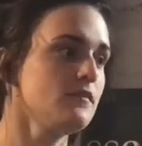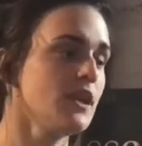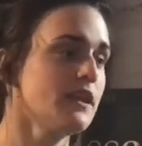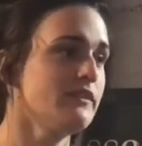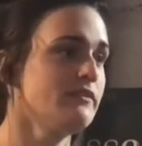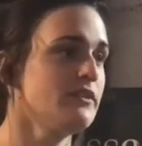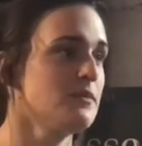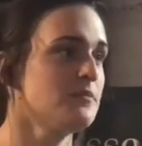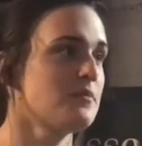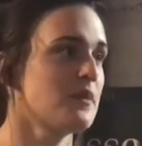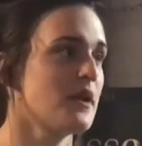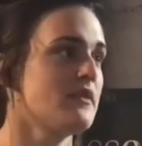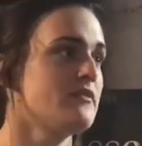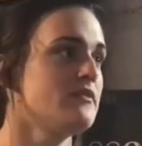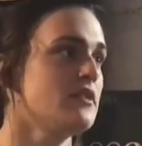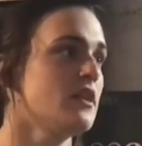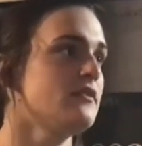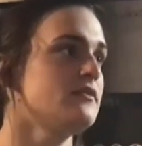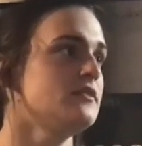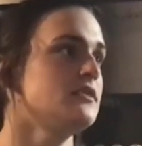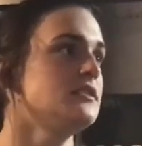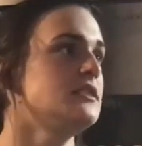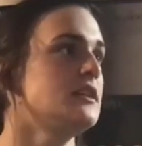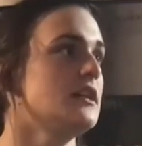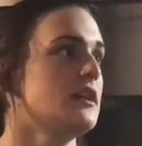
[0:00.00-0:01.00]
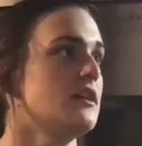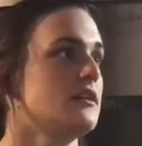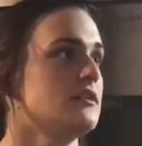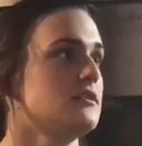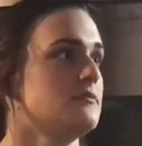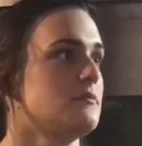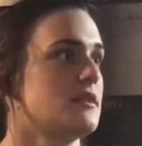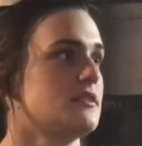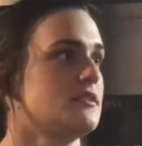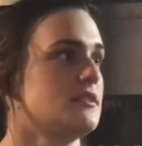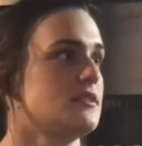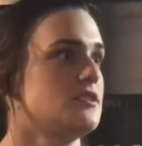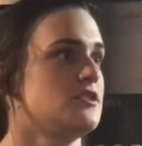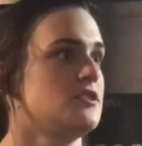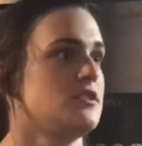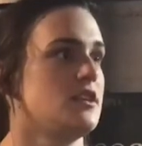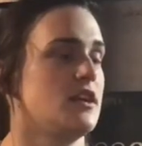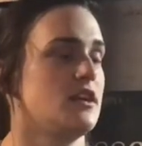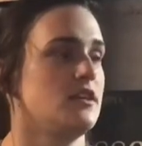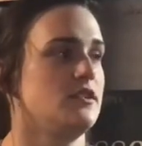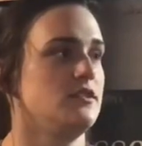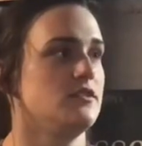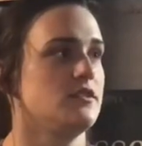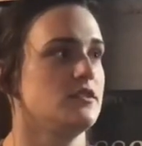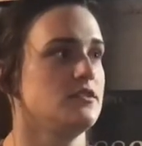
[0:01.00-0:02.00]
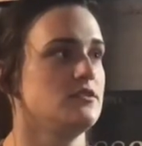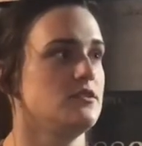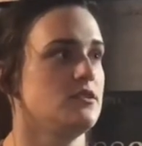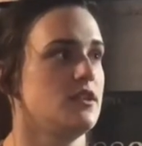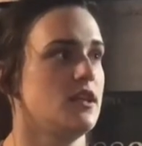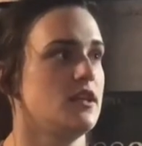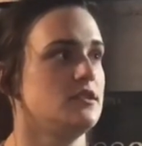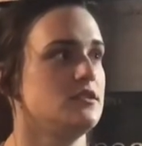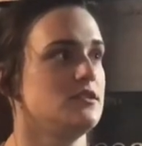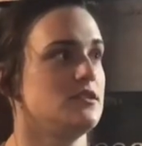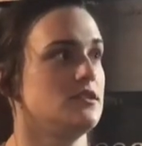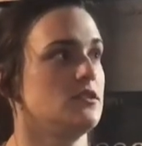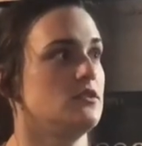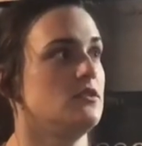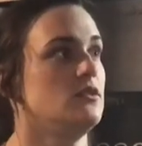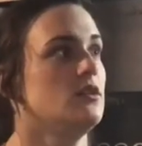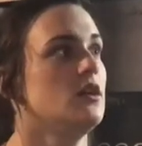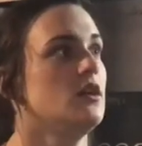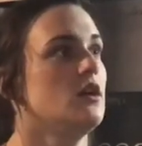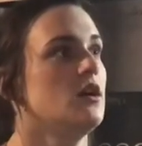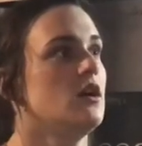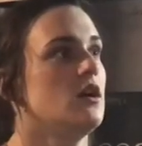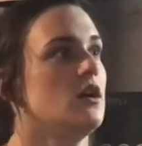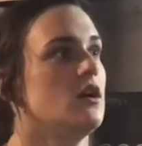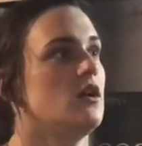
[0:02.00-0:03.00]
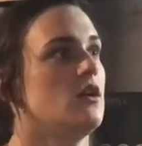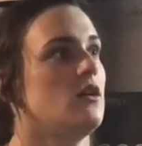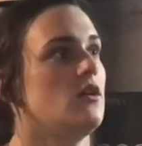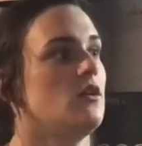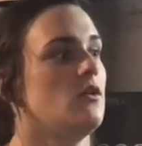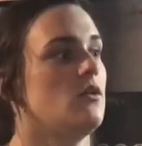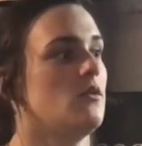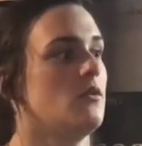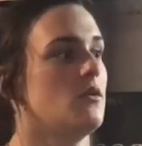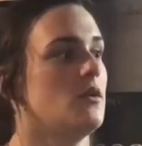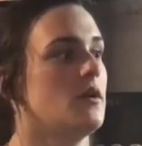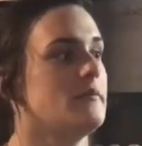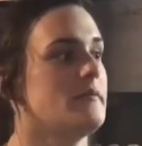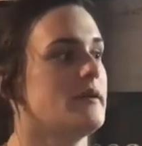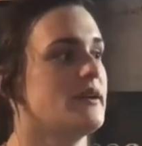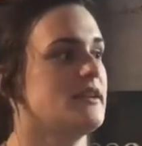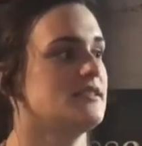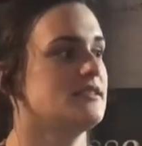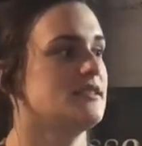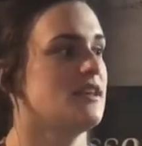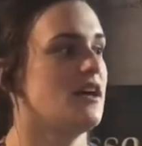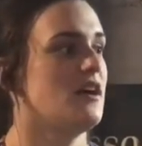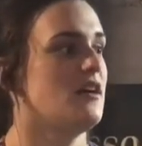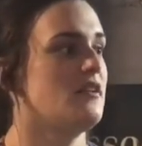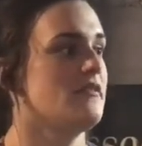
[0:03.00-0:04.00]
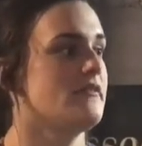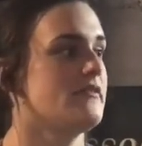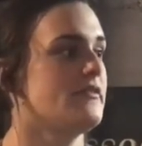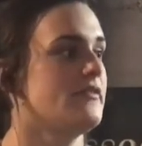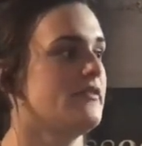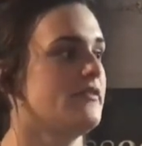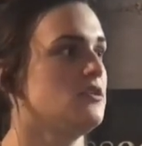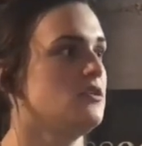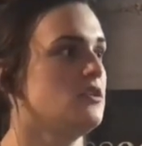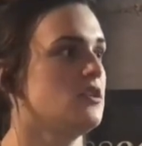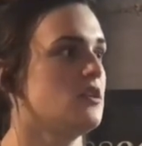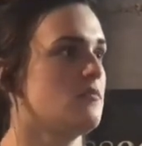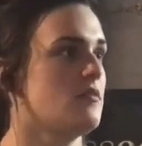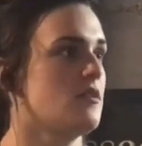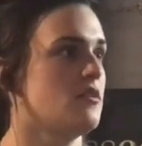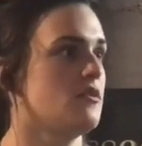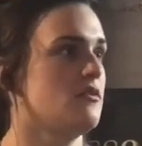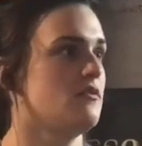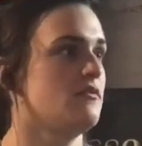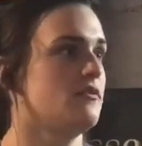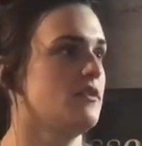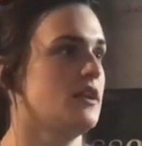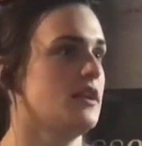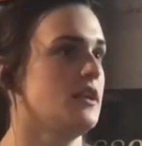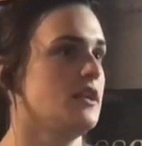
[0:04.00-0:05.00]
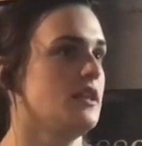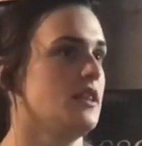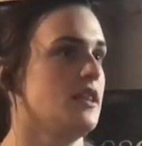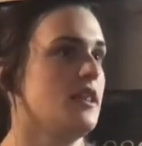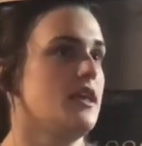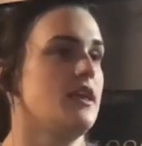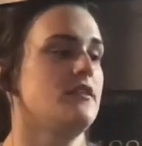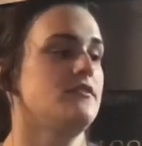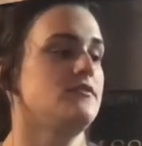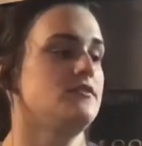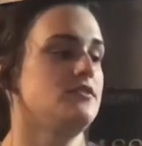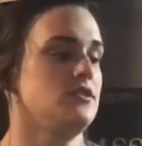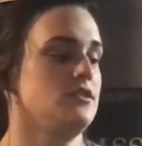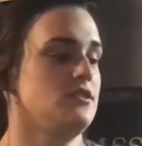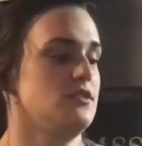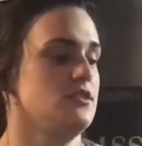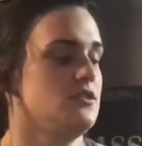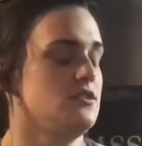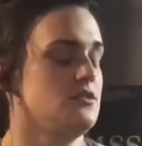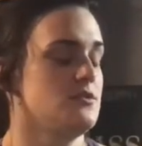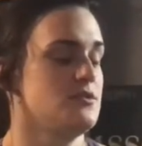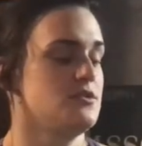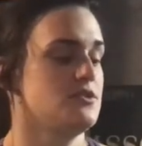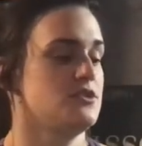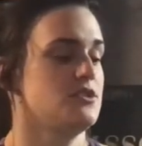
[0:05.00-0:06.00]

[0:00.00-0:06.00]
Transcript: If you're brave enough to message Dan, you can do that too. Or myself, you can come on over and lift. You